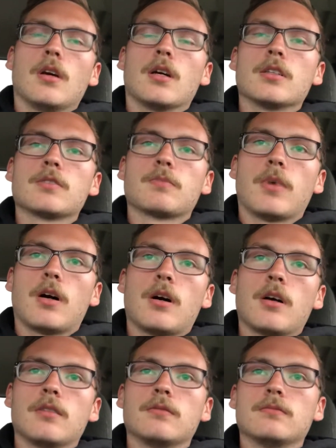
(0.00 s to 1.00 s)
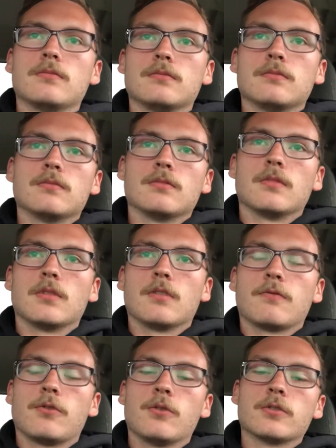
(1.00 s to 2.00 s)
I just bought
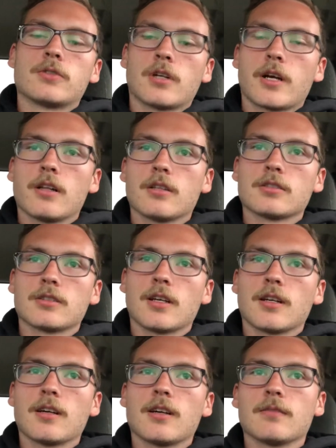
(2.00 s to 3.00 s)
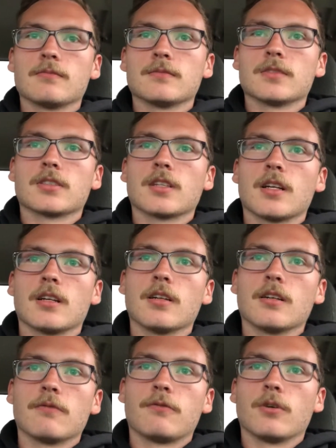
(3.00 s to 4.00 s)
a full trailer setup. It's got
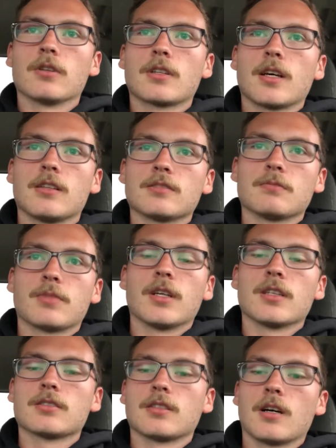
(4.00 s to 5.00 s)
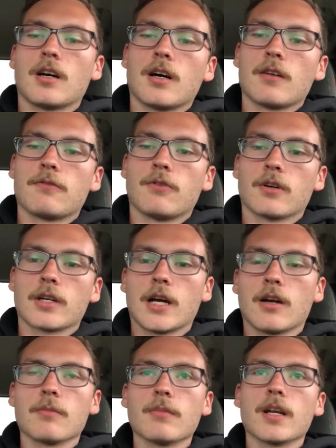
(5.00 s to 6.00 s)
a 4,000 psi, 4
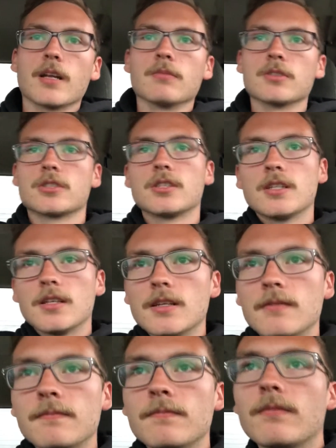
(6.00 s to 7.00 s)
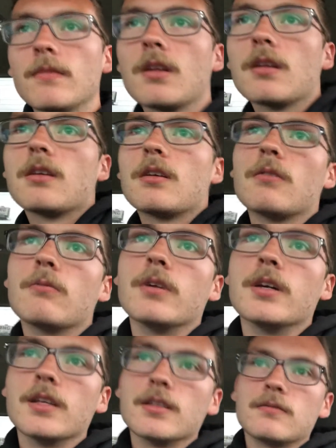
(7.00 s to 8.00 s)
gallon a minute machine
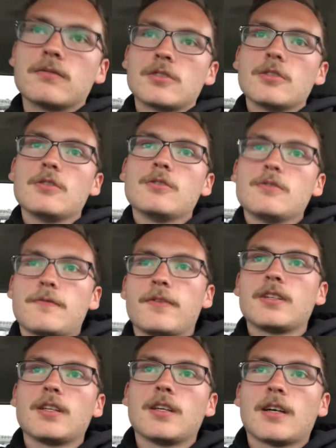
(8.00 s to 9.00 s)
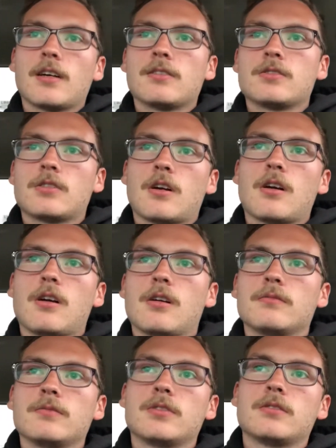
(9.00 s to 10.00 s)
with two 50-gallon
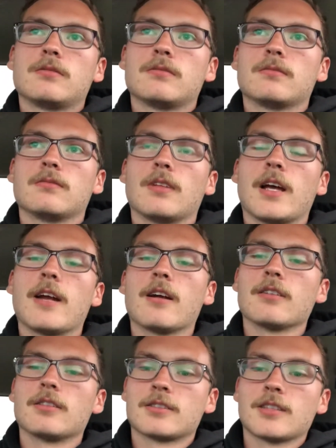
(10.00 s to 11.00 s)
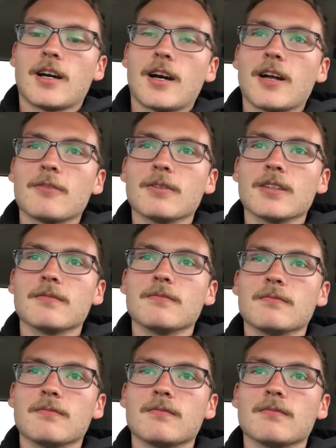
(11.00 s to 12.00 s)
drums laid on their side with
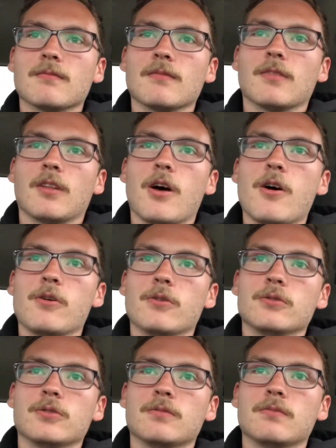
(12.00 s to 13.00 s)
Lowe's